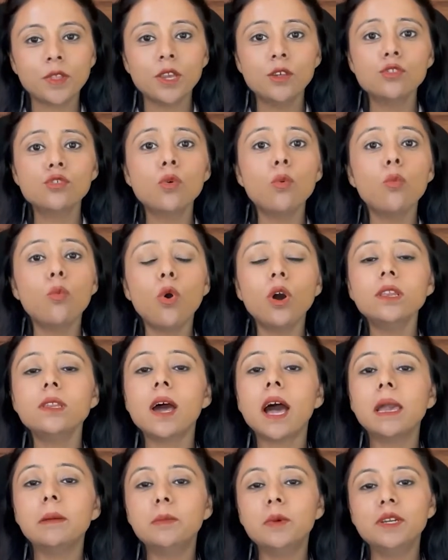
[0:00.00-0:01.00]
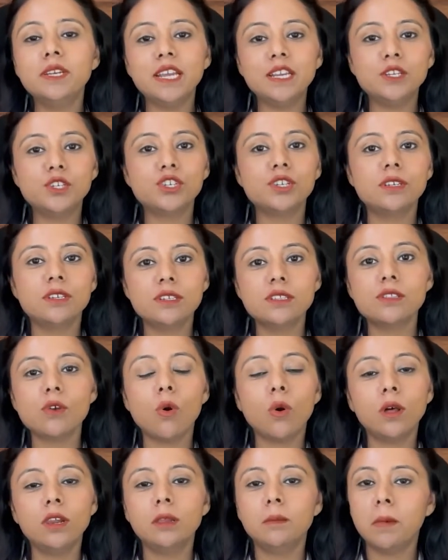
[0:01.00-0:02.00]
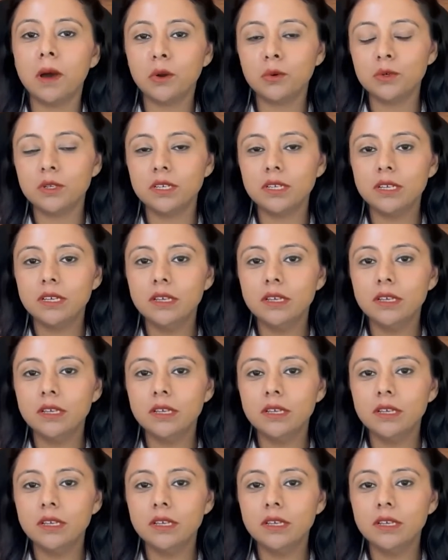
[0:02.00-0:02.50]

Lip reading: So what hypertension is all about?